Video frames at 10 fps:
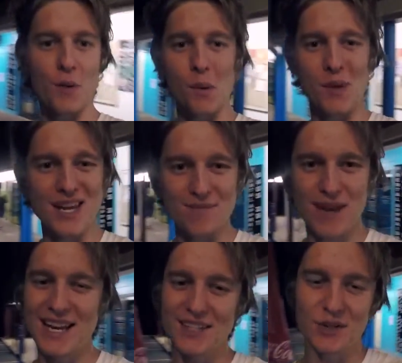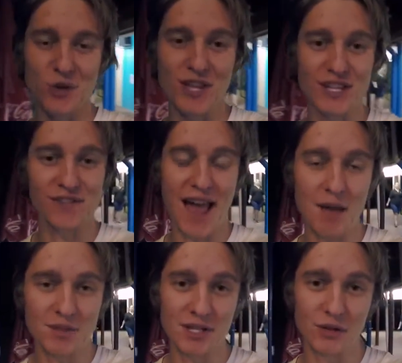We've been meaning to do this for
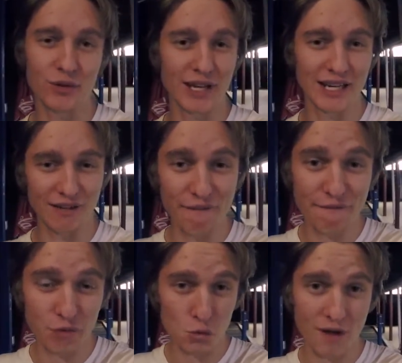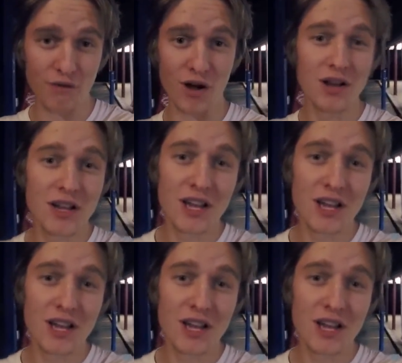absolutely forever.